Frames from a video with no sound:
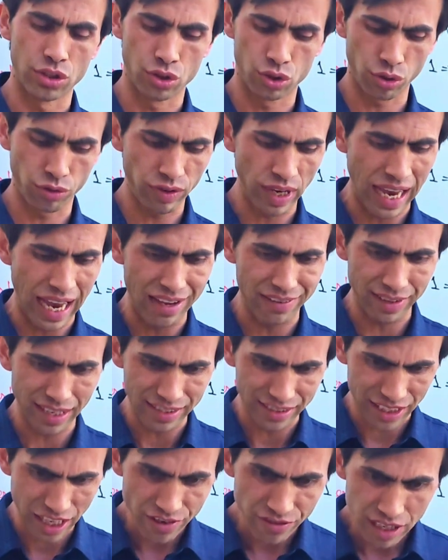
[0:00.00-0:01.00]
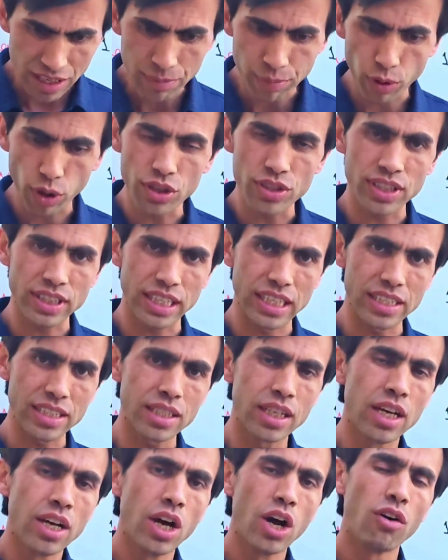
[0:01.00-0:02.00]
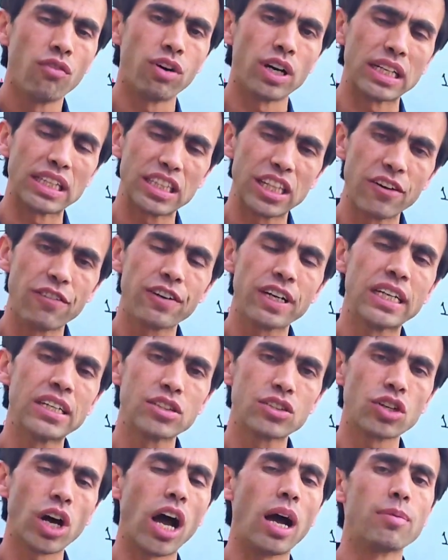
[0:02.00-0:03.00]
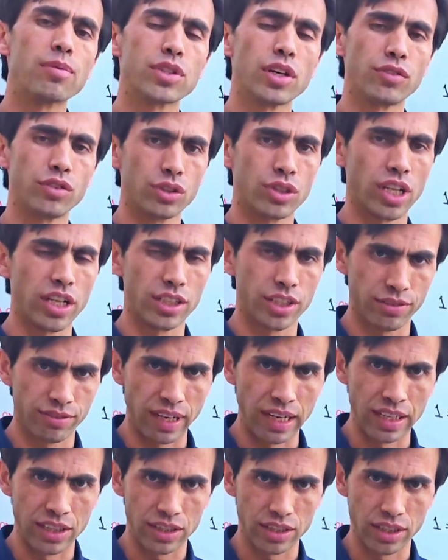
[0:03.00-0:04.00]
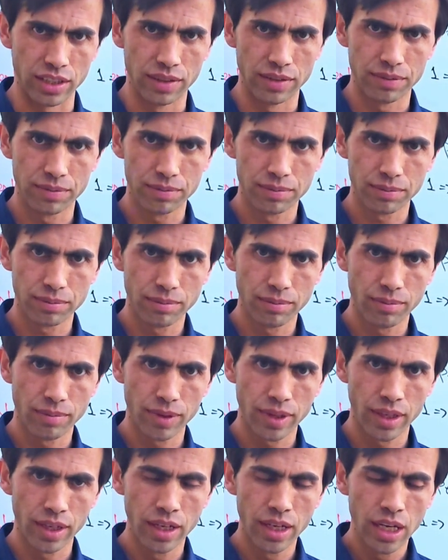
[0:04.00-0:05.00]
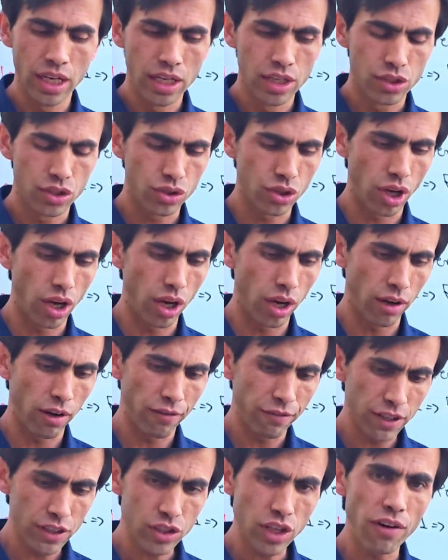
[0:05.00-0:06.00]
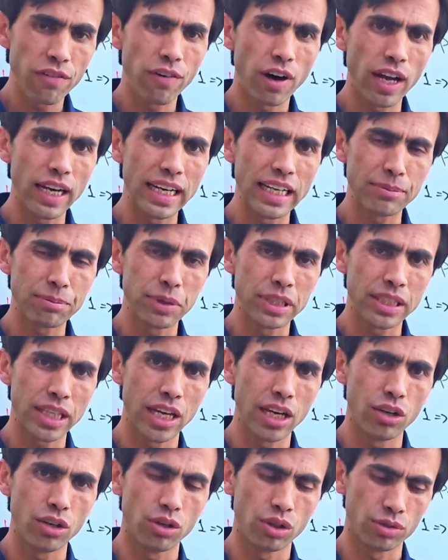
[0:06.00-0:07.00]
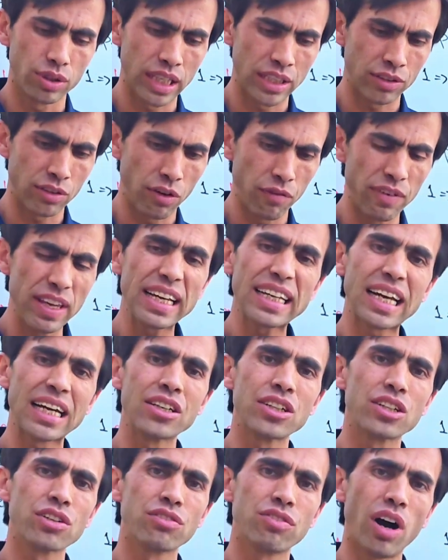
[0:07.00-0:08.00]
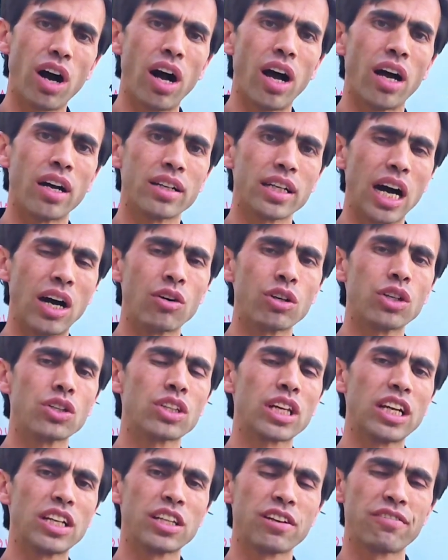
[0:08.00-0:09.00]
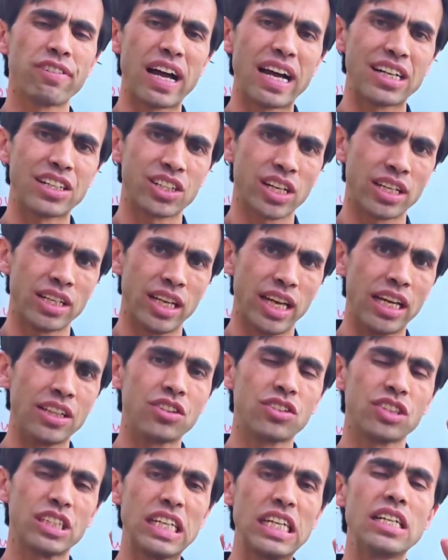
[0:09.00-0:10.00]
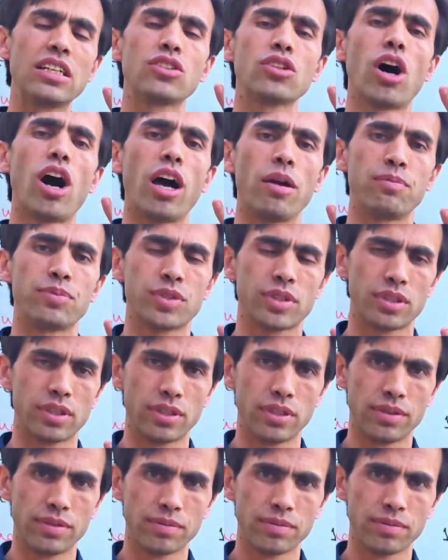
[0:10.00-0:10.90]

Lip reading: So we have a different process for different types of utility function. So first of all, let me tell you that we can divide our utility function in three types.